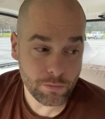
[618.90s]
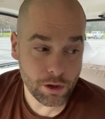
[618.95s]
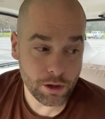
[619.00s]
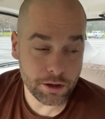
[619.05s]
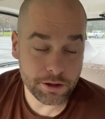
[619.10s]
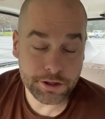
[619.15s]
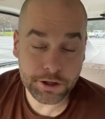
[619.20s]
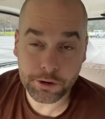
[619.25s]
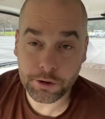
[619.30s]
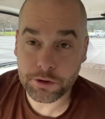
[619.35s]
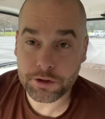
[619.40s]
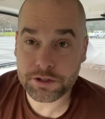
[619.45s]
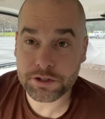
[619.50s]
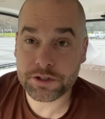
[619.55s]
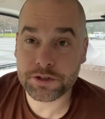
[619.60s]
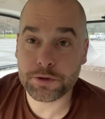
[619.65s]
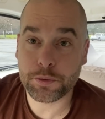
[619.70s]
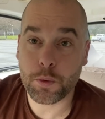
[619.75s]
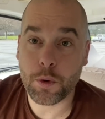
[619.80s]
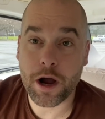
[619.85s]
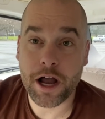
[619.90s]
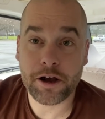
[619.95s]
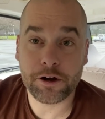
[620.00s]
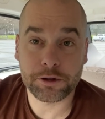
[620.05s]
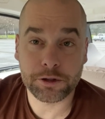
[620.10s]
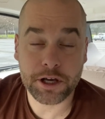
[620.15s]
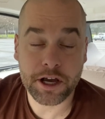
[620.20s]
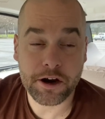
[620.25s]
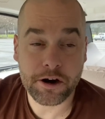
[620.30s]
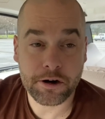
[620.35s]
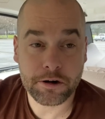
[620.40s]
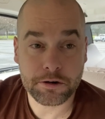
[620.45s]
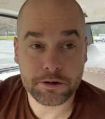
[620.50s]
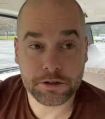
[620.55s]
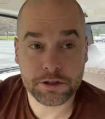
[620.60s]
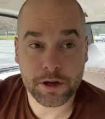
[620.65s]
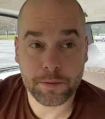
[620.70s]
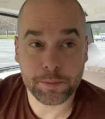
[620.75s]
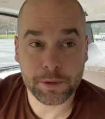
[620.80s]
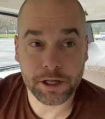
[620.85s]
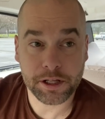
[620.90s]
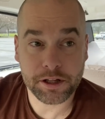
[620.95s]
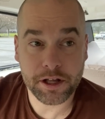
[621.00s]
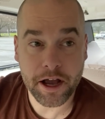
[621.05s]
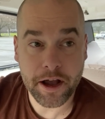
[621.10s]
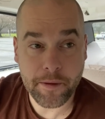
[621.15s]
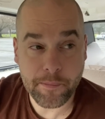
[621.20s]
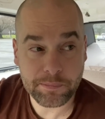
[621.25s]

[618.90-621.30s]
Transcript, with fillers: you know, this is a wild carrot or something like that,